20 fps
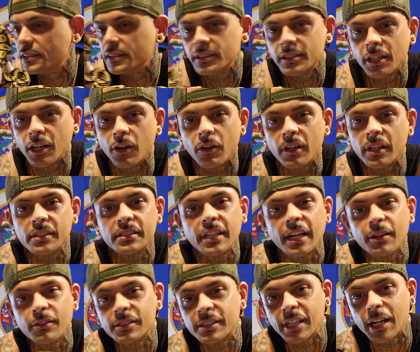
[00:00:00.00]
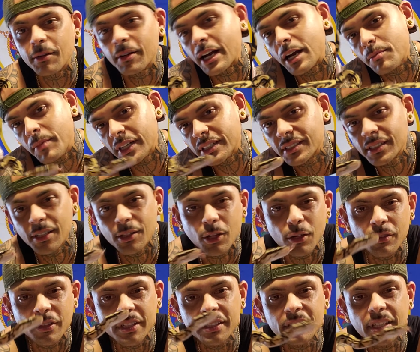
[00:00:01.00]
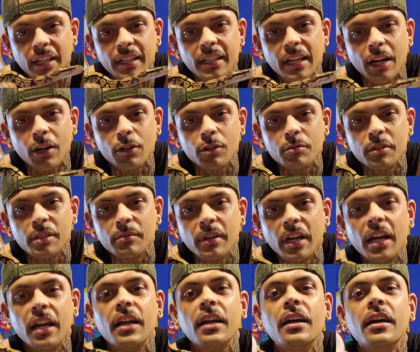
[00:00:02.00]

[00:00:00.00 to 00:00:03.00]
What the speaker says: You don't want to say what's up? I got my son over here. He's hanging out with me, man.